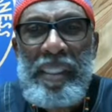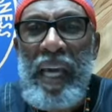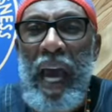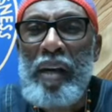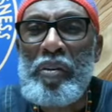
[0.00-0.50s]

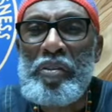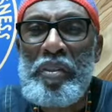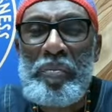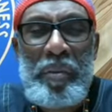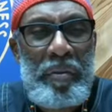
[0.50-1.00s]
Chicago
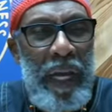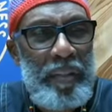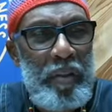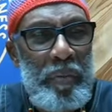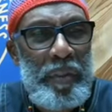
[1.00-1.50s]
Tribune,
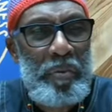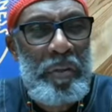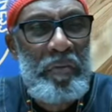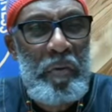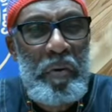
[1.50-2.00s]
October
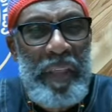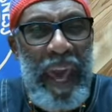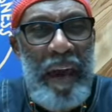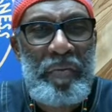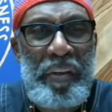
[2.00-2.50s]
24th.
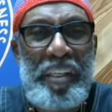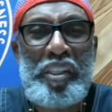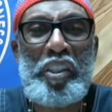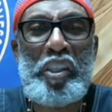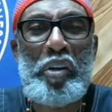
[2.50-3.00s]

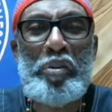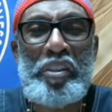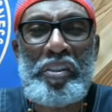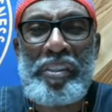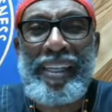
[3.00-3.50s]
African
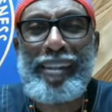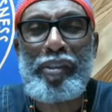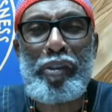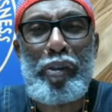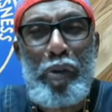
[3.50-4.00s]
churches
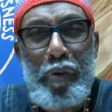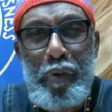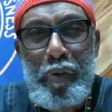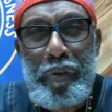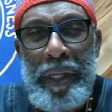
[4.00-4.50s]

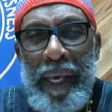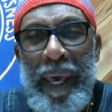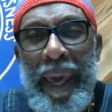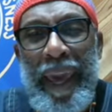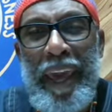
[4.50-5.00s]
exclude
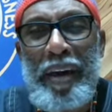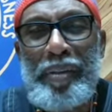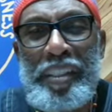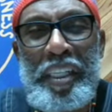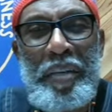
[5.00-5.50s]

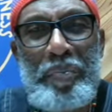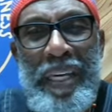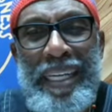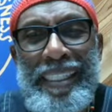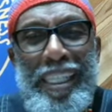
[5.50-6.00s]

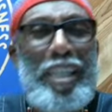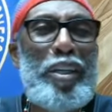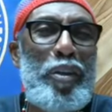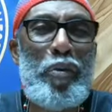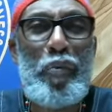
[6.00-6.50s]

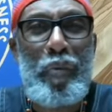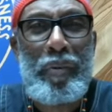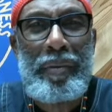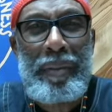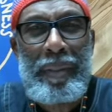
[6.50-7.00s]
LGBTQ.
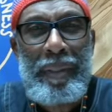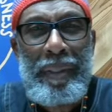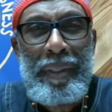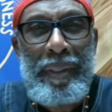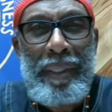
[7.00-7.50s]

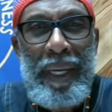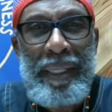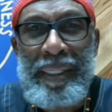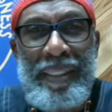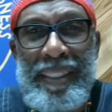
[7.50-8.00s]

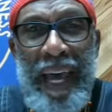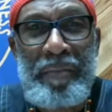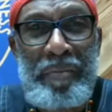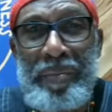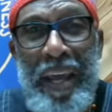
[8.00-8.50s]
And this is
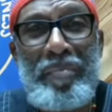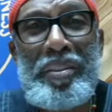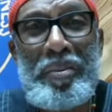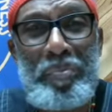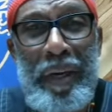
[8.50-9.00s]
not from David
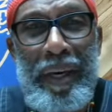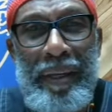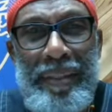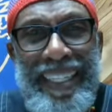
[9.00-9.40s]
Chappelle.